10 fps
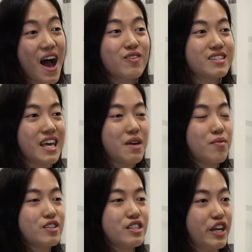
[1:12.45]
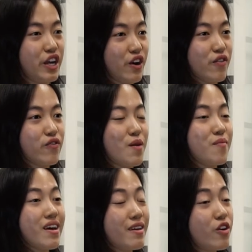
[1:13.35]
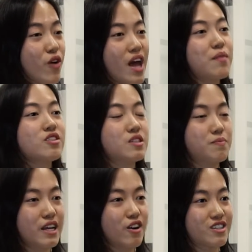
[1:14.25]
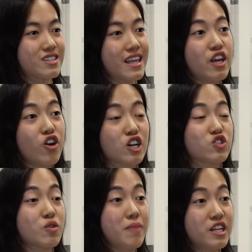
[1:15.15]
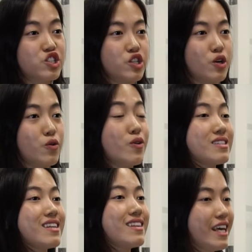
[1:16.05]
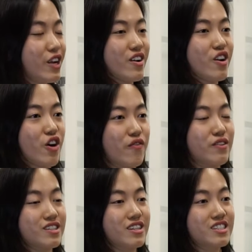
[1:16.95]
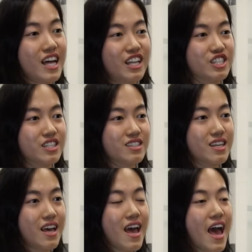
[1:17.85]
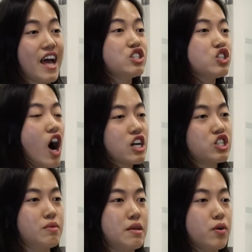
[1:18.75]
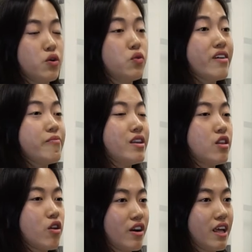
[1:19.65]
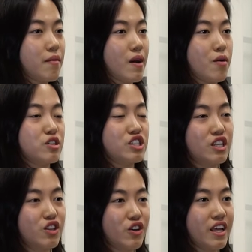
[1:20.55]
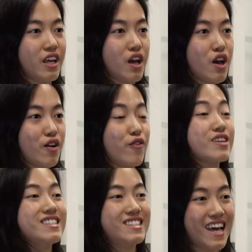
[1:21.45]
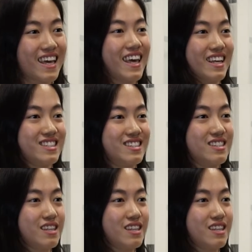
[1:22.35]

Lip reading: I was able to hear from incredible speakers like Yoshua Bengio, who is a leader in artificial intelligence, and talk to people who have been learning about machine learning for decades.